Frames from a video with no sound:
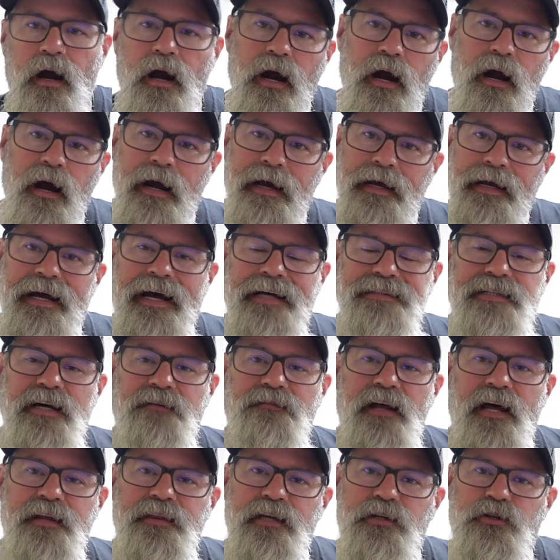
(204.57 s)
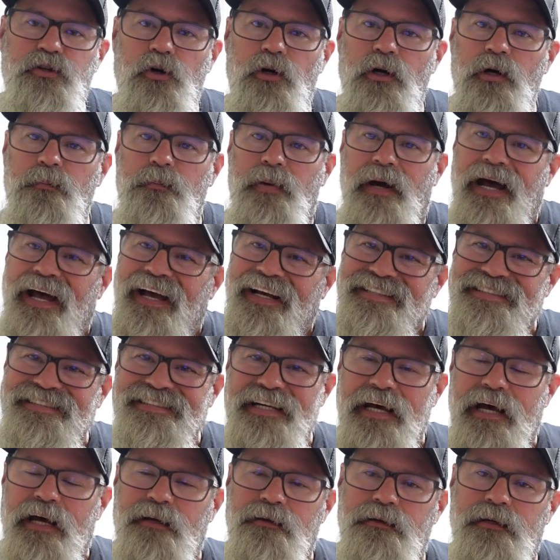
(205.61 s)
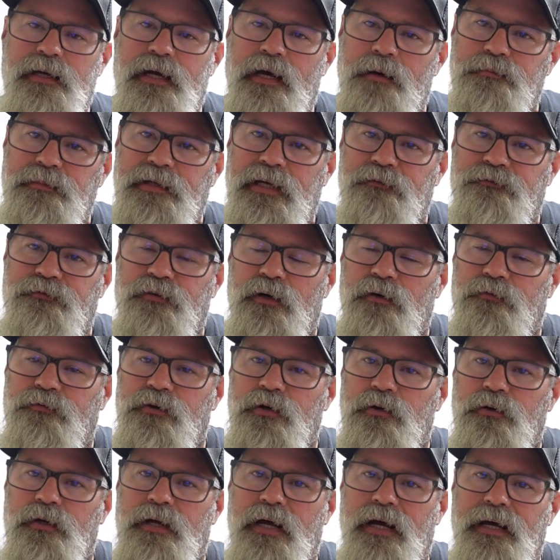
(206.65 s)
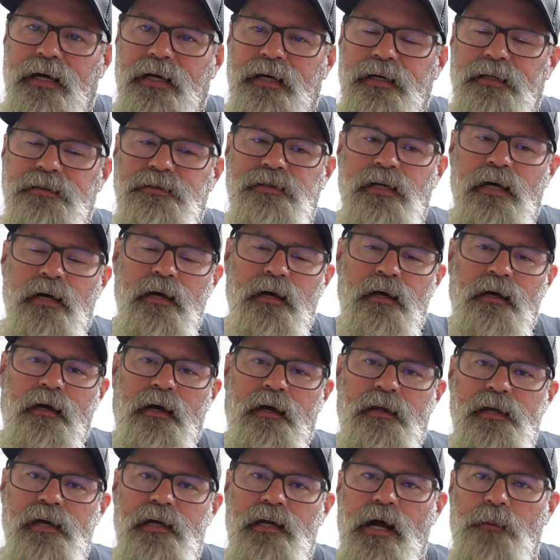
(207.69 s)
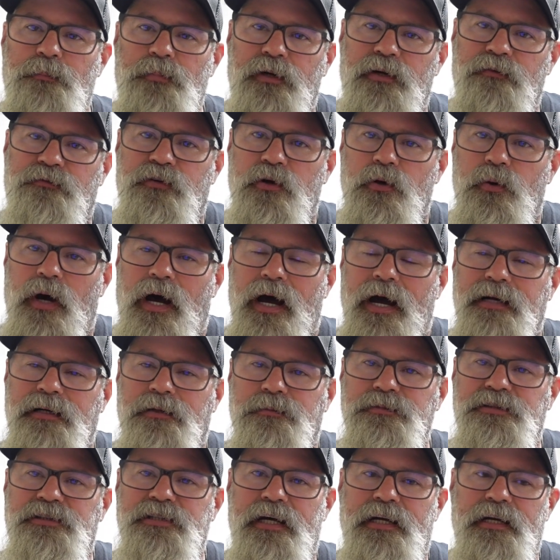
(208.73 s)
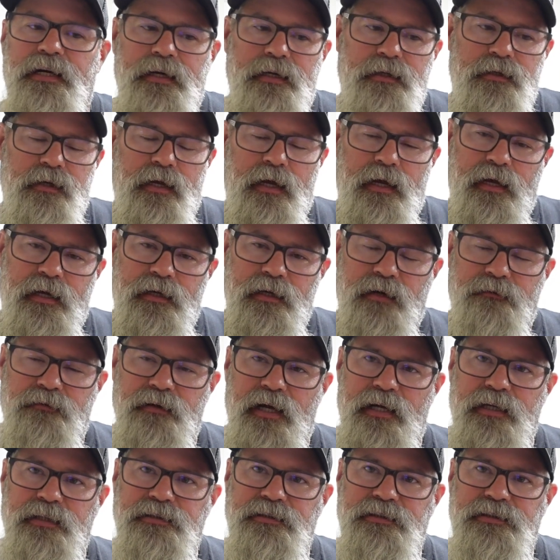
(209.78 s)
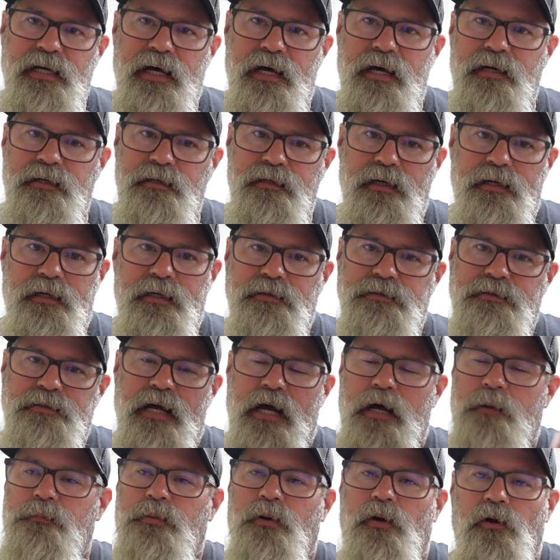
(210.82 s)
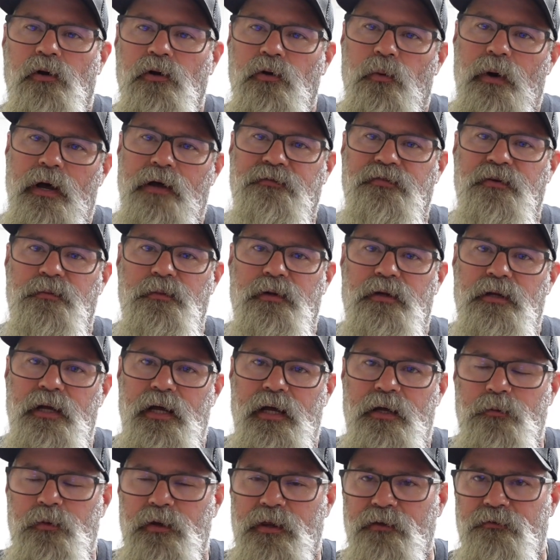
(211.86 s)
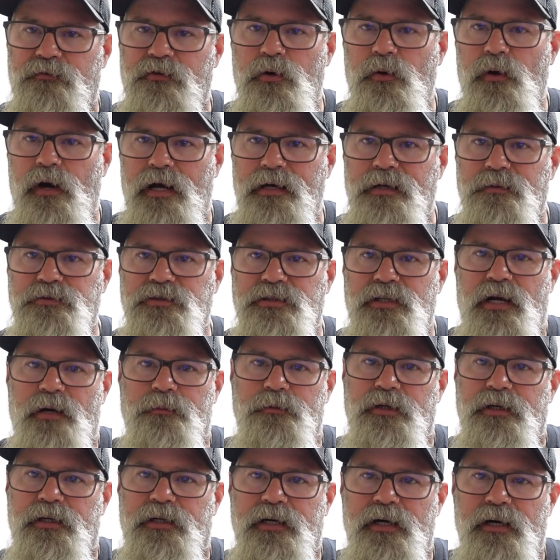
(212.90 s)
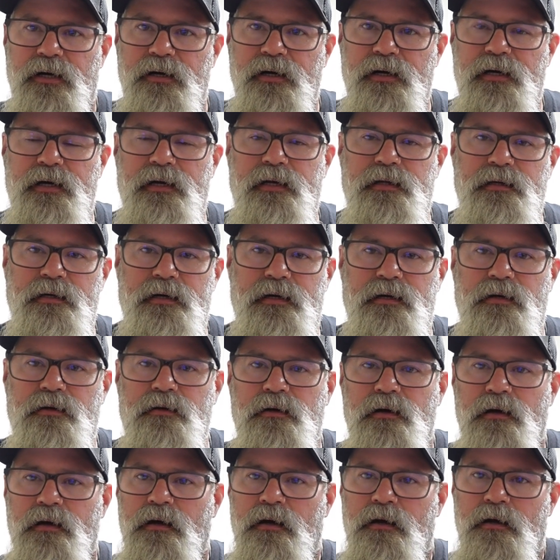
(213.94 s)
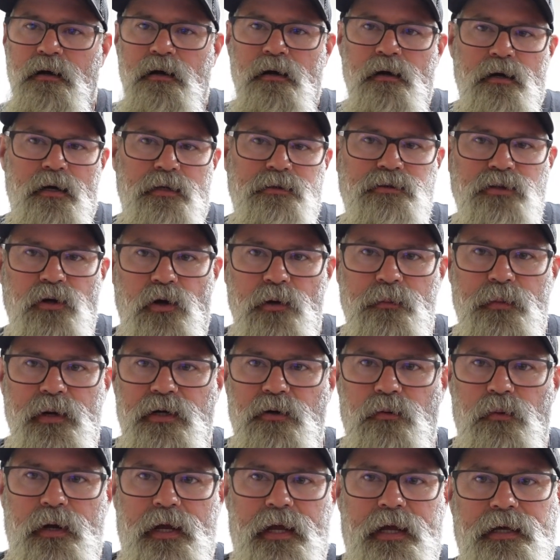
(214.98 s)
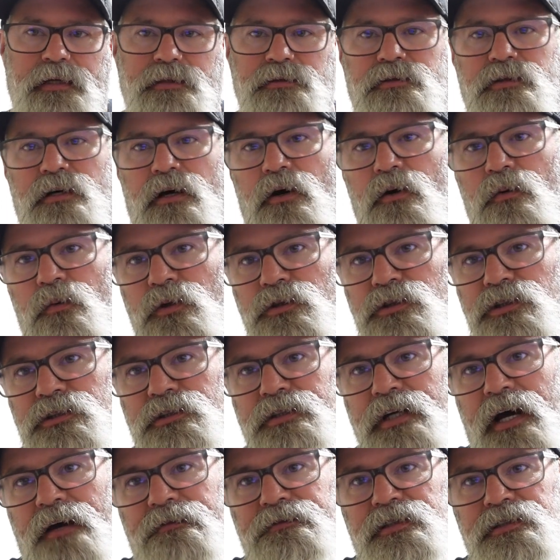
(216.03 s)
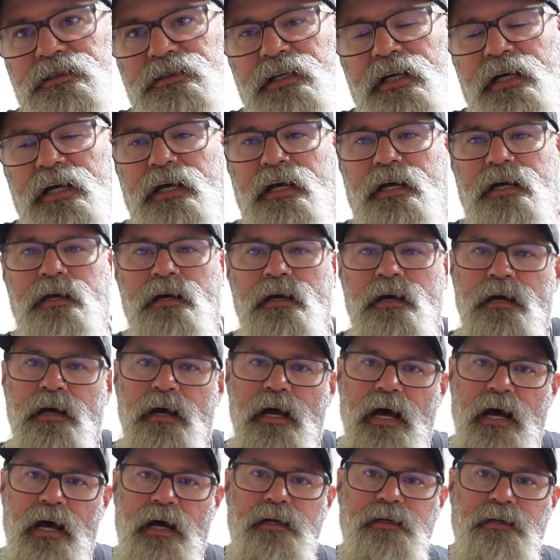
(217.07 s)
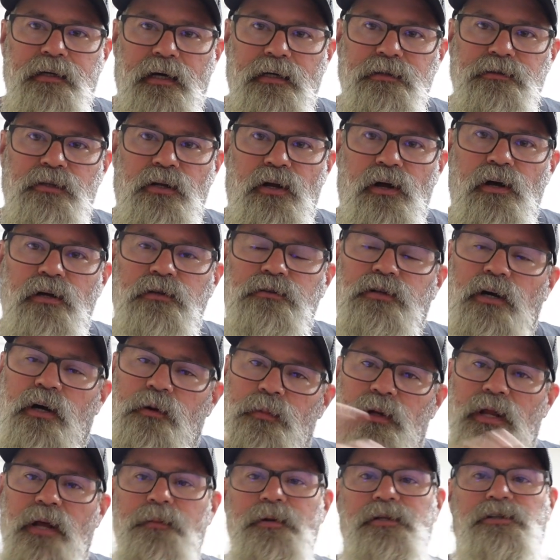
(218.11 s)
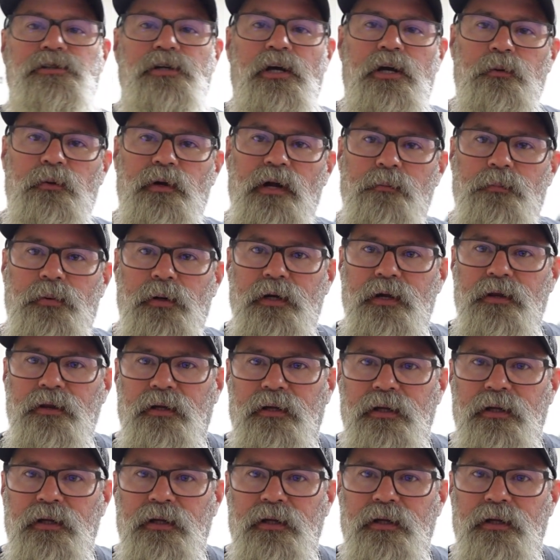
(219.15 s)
All right guys, I've let the Tour Pack set empty for a few days, and then I put a few items in it and I've let it set. It has not pulled away from the lid with the few items that I'm going to carry in there. It's only been a week, so we'll just have to see how it does long term, but let me show you what I put in the